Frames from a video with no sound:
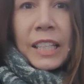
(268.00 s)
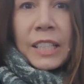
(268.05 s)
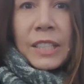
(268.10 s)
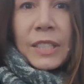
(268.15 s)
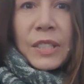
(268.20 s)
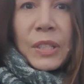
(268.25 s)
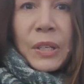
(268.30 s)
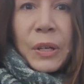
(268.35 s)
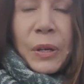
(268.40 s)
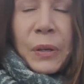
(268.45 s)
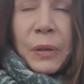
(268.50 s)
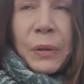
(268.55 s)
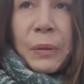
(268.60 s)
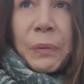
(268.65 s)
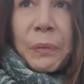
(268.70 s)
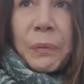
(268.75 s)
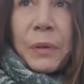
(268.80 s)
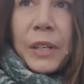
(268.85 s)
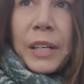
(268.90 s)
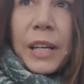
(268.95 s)

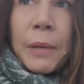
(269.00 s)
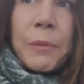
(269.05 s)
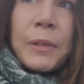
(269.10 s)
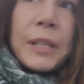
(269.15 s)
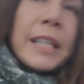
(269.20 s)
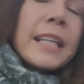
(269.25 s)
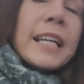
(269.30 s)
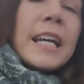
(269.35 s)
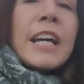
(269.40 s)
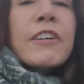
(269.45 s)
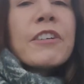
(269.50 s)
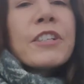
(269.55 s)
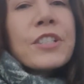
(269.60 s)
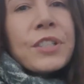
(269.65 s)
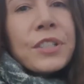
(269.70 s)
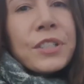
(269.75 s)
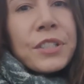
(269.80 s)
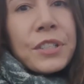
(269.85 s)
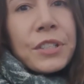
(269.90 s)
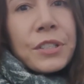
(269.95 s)
So what I would
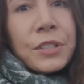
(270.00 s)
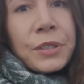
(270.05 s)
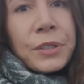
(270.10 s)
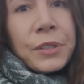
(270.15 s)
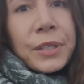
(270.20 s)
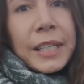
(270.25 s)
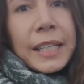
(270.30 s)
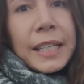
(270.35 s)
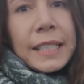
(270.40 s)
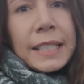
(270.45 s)
encourage you to do